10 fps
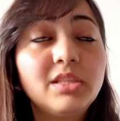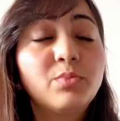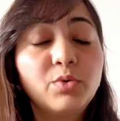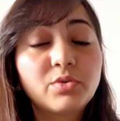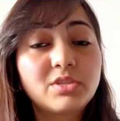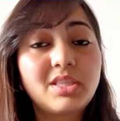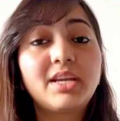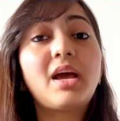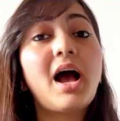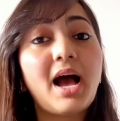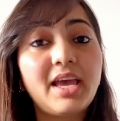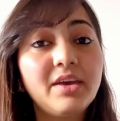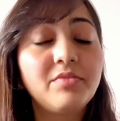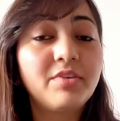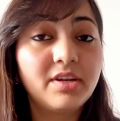the books that I
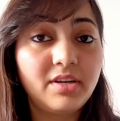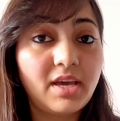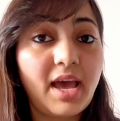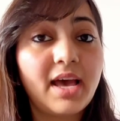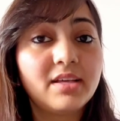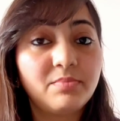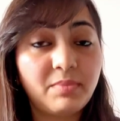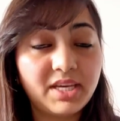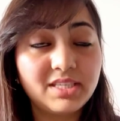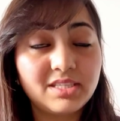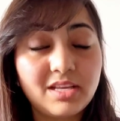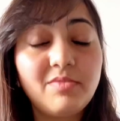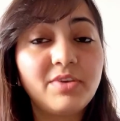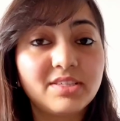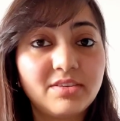have read uh,
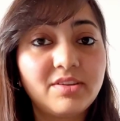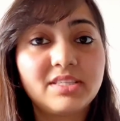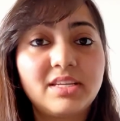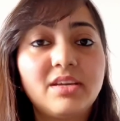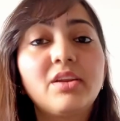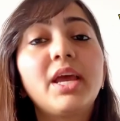myself as a resident,